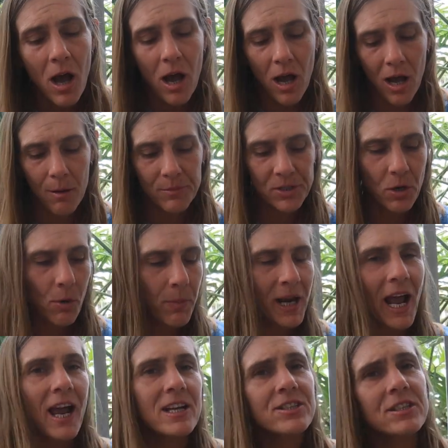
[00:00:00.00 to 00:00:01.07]
But
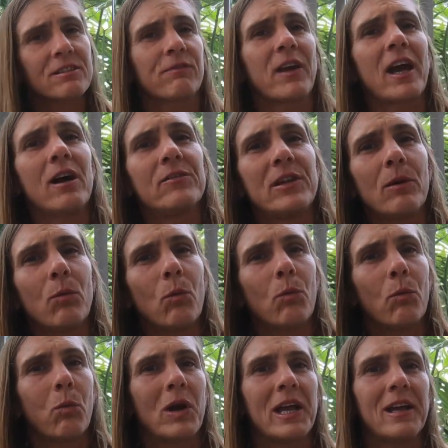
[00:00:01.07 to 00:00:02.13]
I just found that
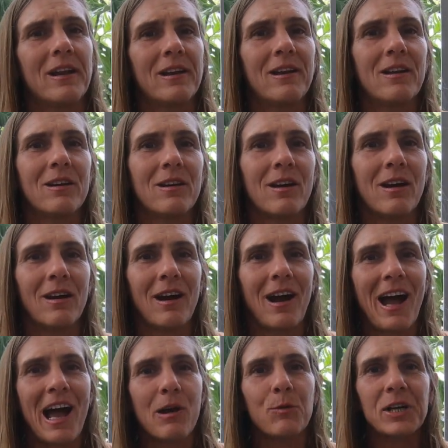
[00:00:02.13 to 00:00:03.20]
when
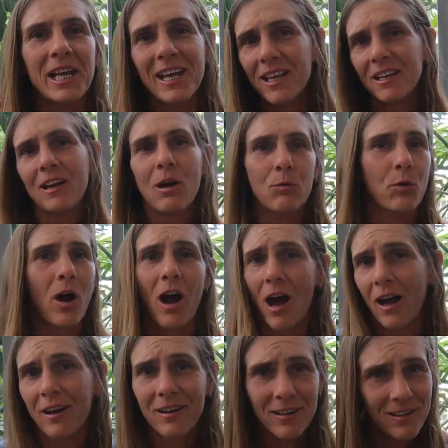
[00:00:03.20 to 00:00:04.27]
I would hit a
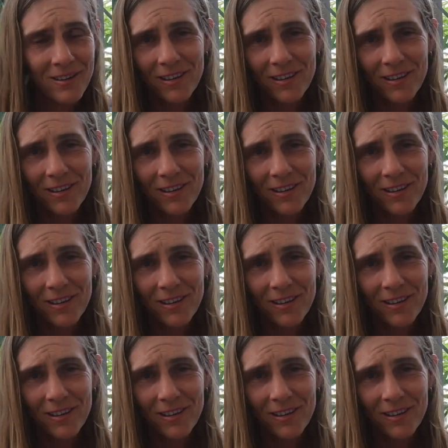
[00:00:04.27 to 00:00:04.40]
rock,